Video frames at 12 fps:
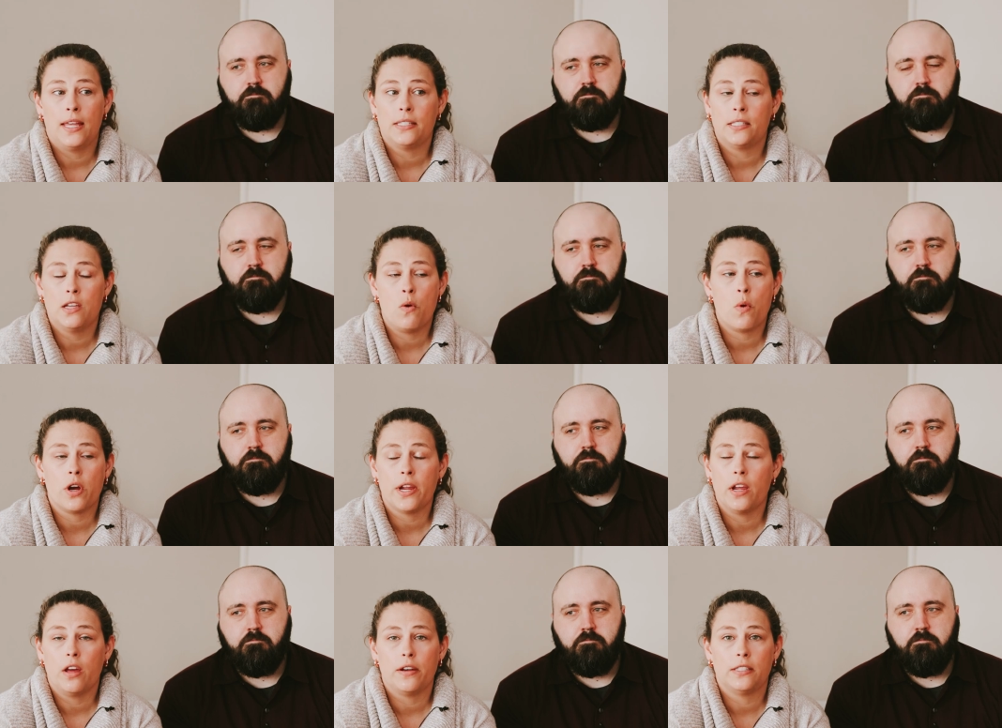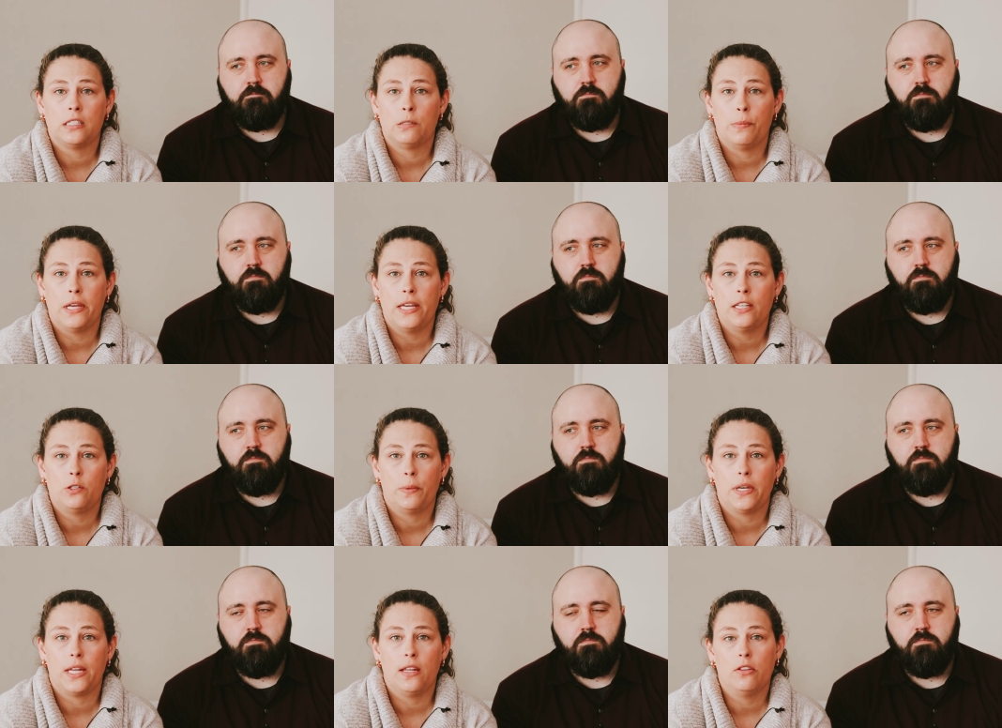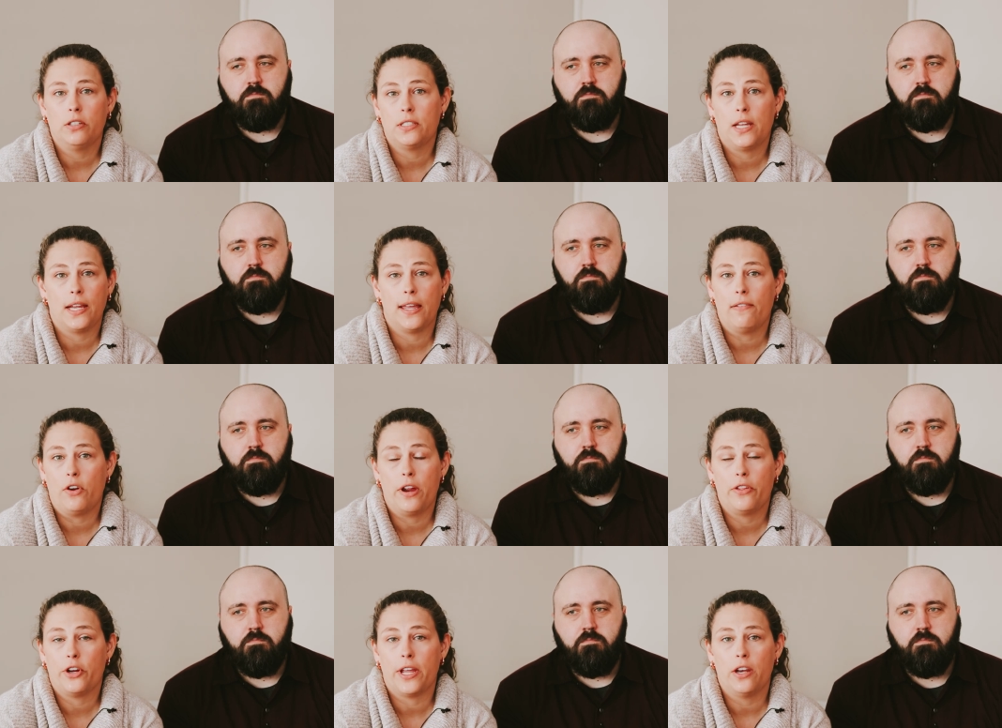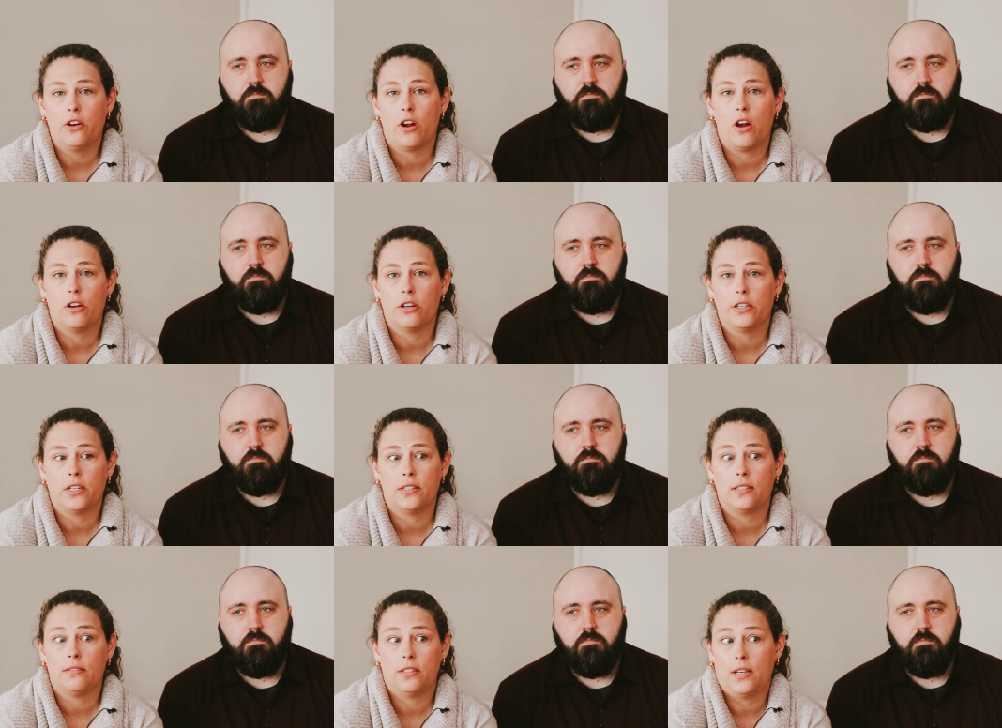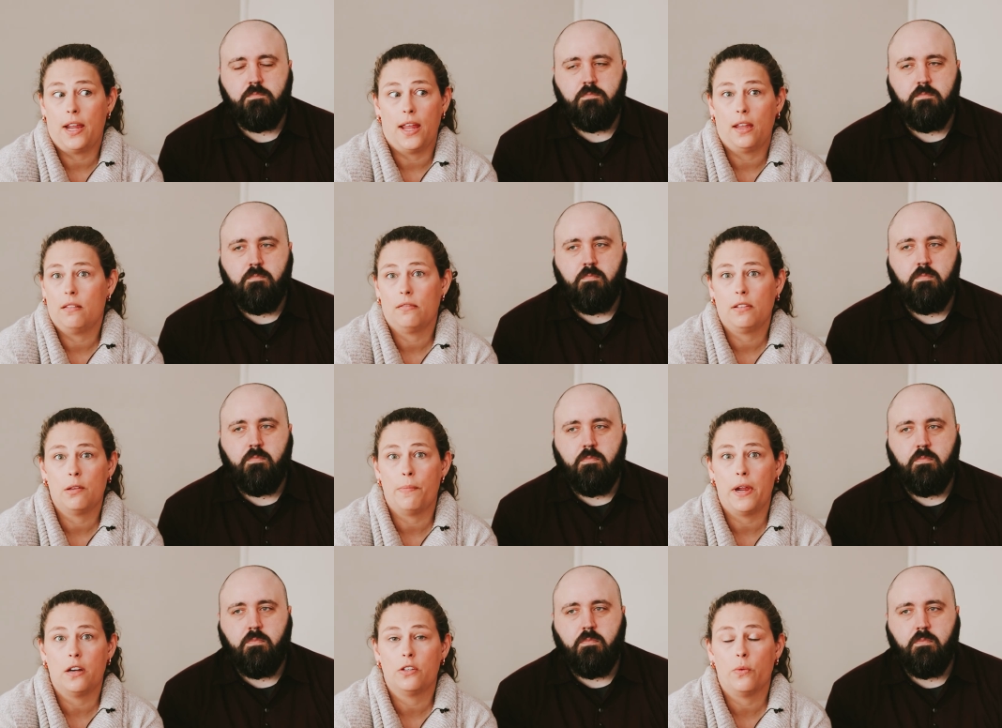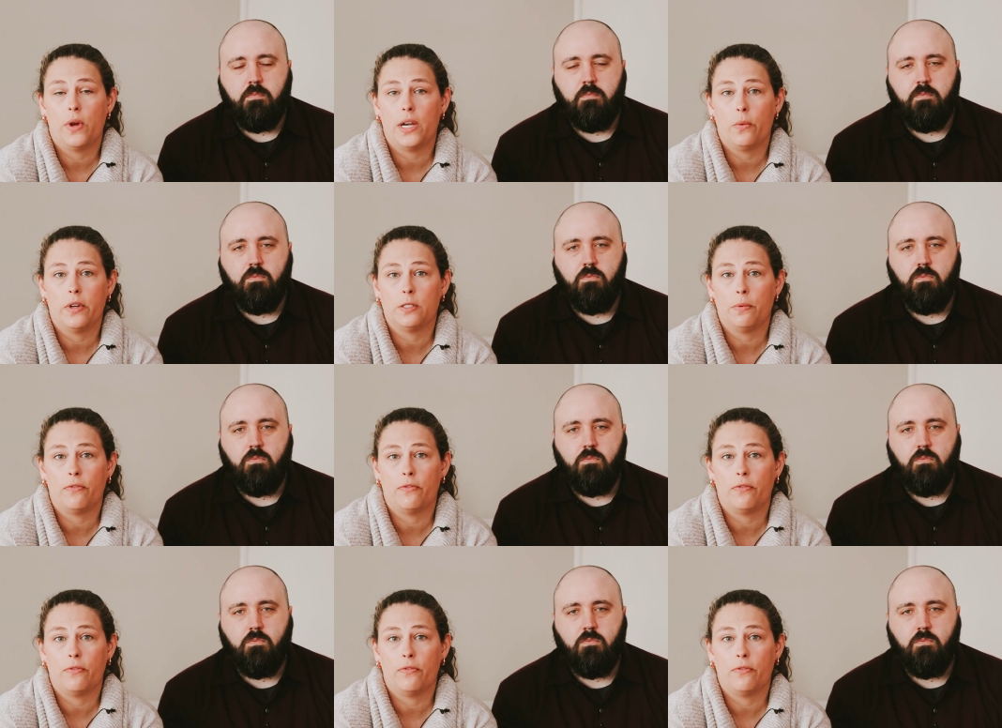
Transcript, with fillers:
Speaker 1: He's still working on his speech, but he looks like every other kindergartner today compared to what he was